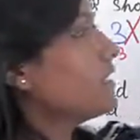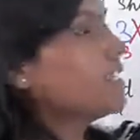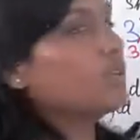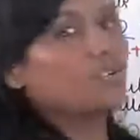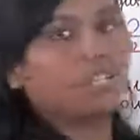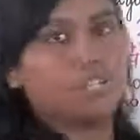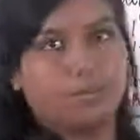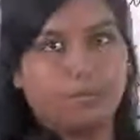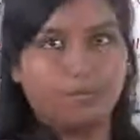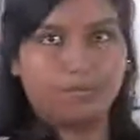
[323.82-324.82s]
0,
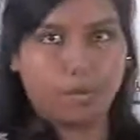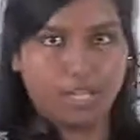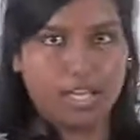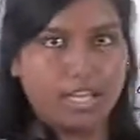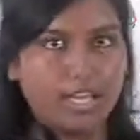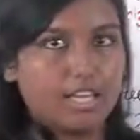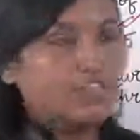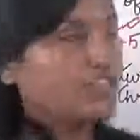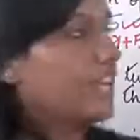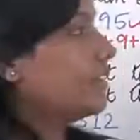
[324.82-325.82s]
0. Okay, check